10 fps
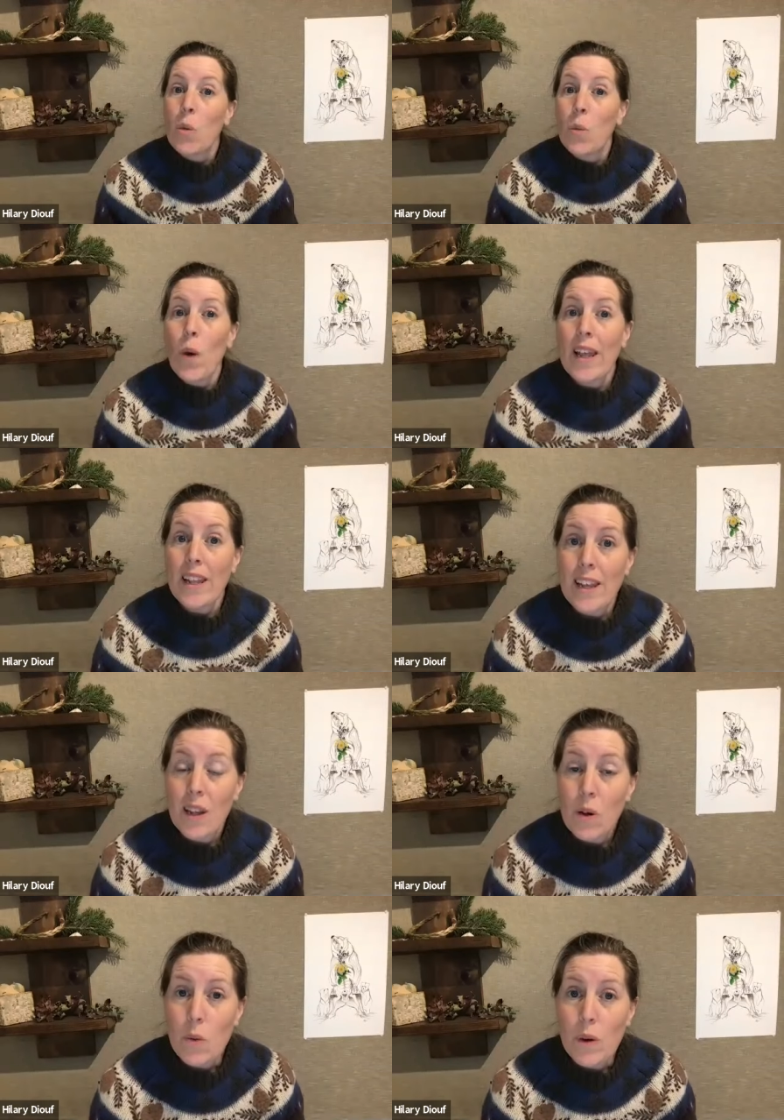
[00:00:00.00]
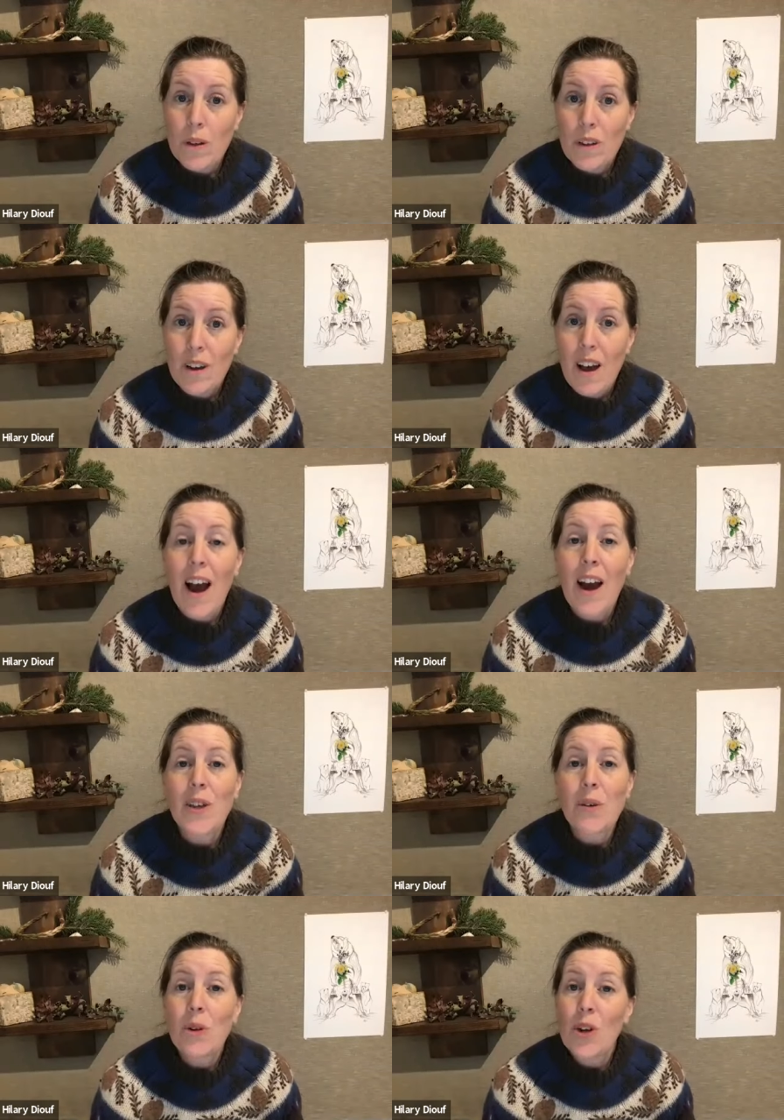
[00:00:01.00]
Well, hello. Are
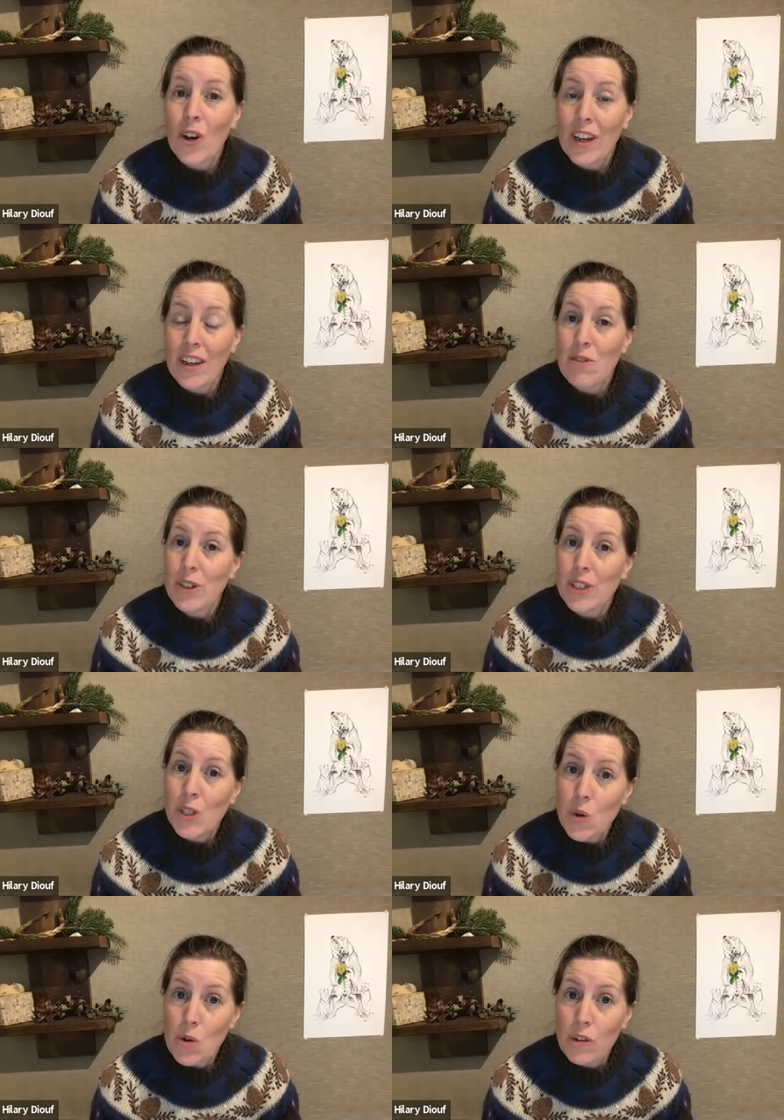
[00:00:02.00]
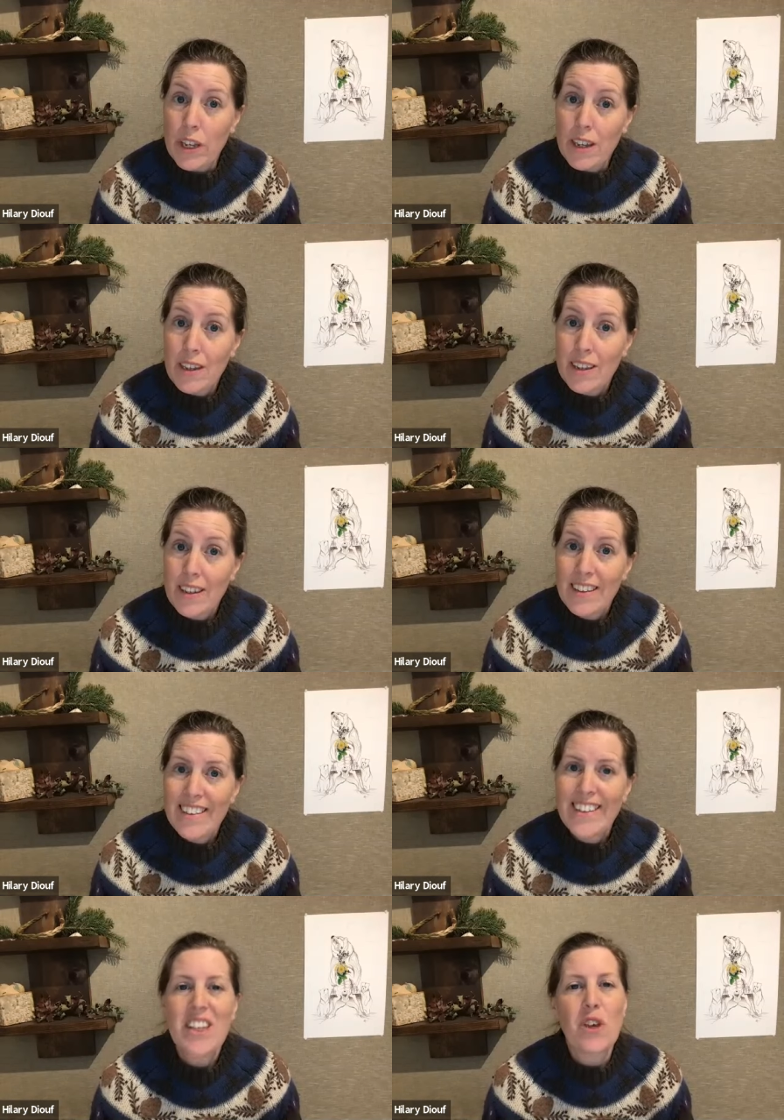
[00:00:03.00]
you looking for a story?
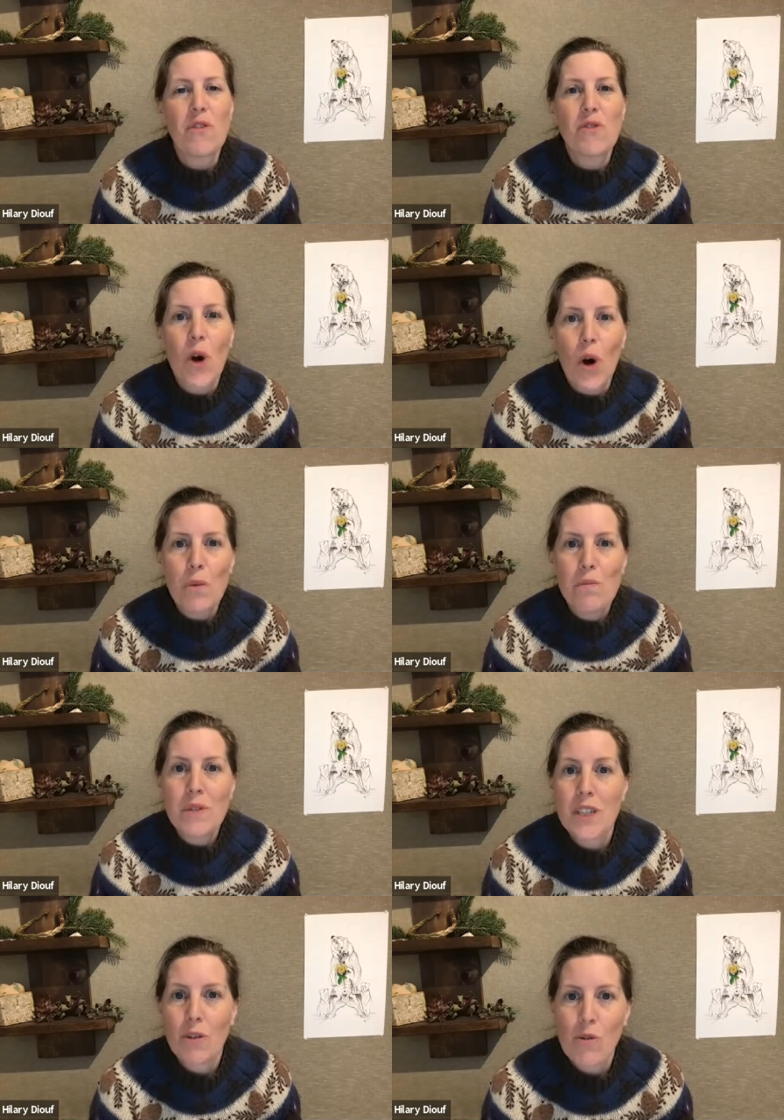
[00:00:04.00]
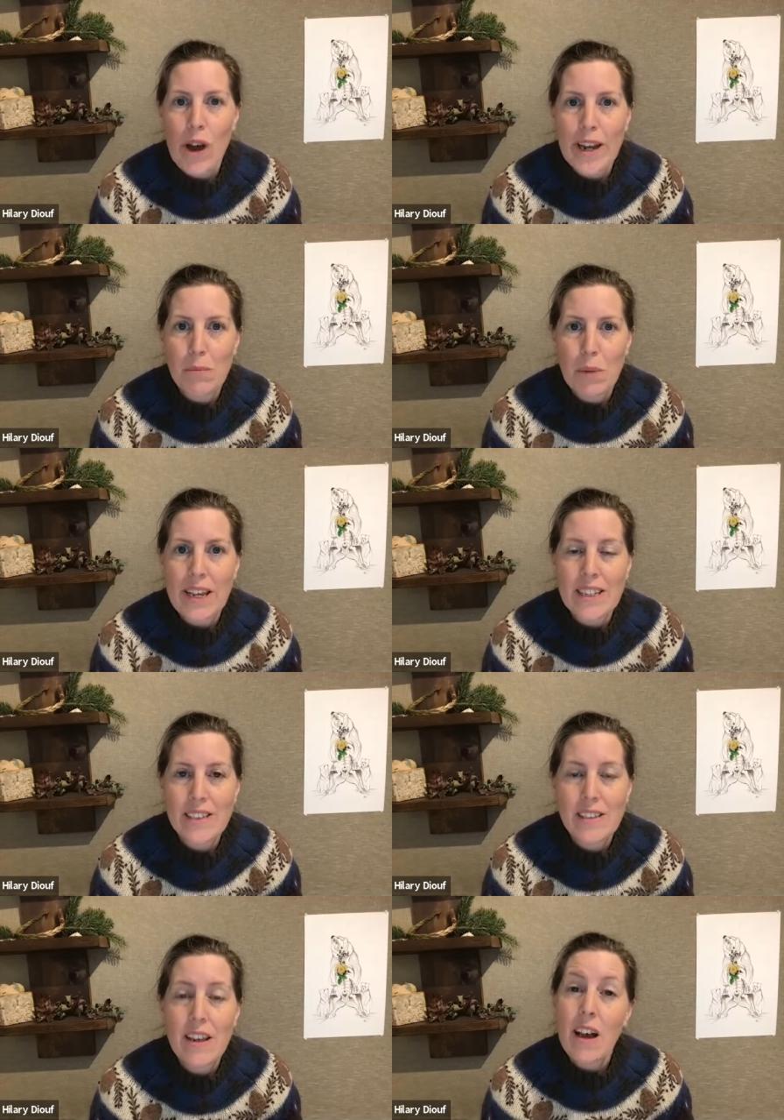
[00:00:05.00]
You've come to the right
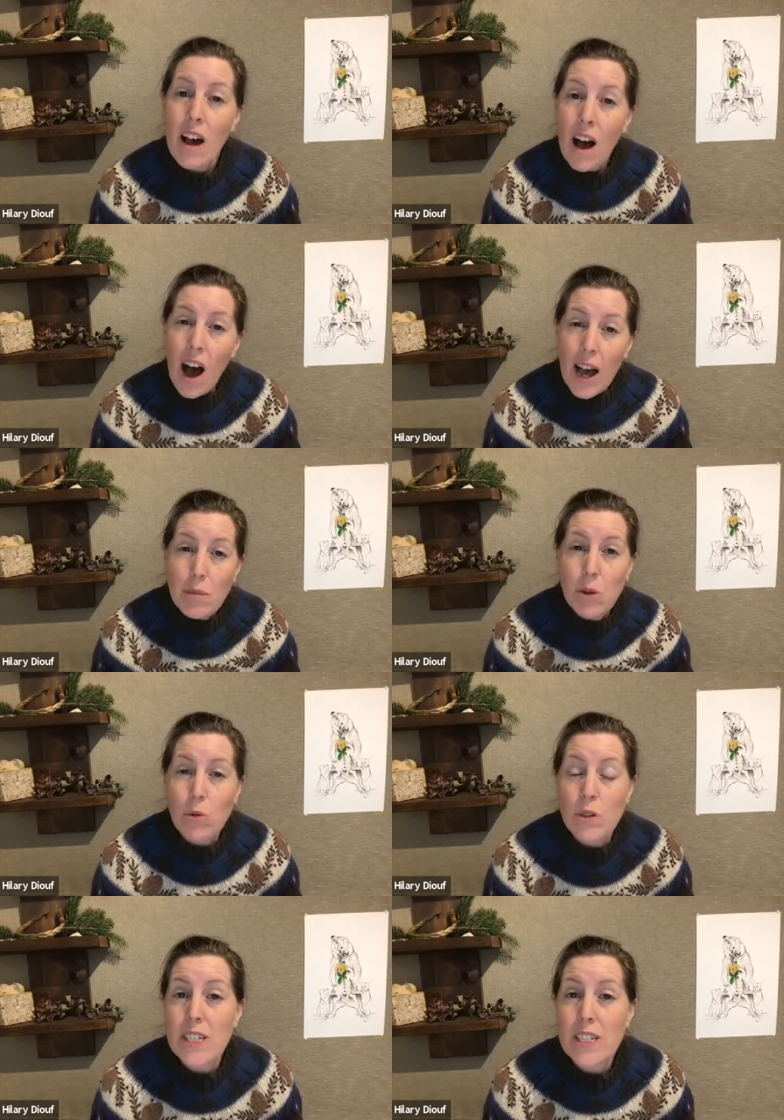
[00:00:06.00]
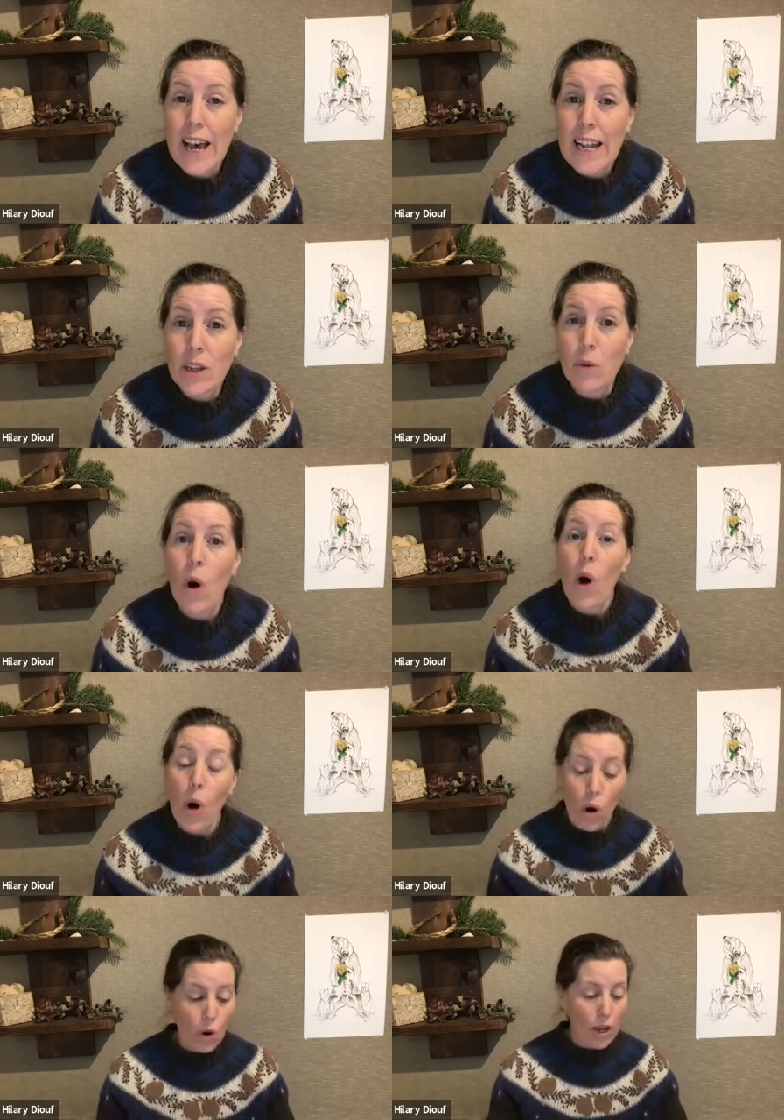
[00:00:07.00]
place. I'm going to tell you
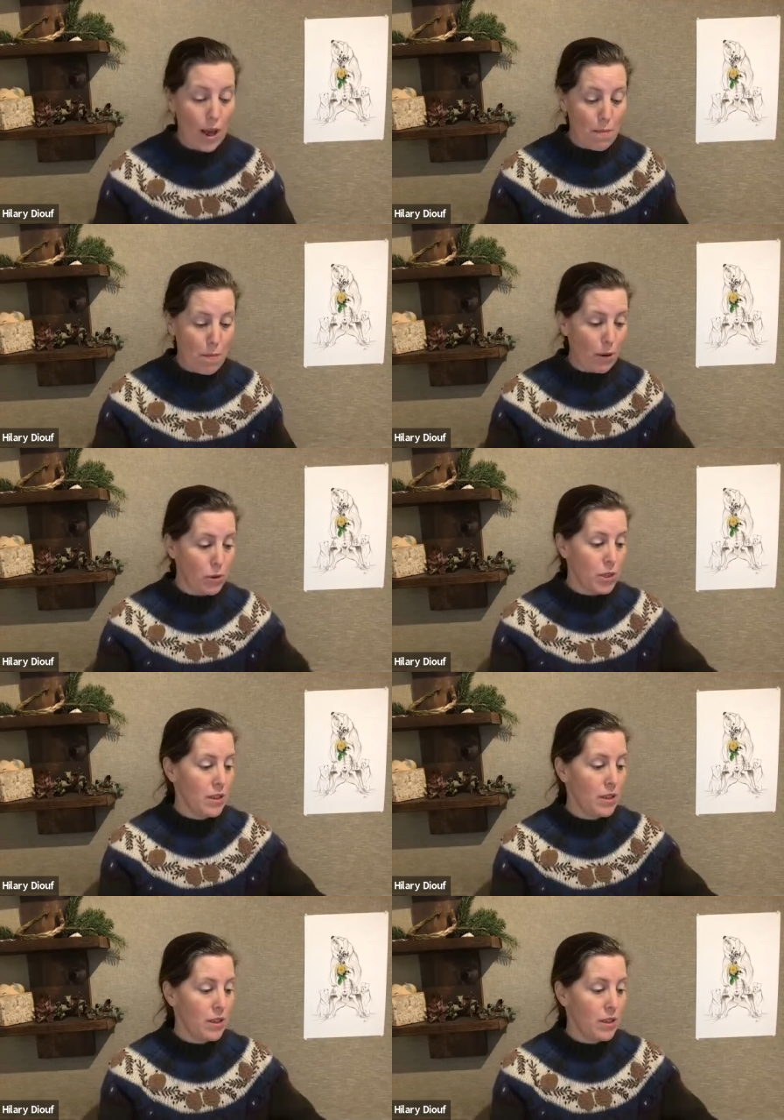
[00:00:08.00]
all about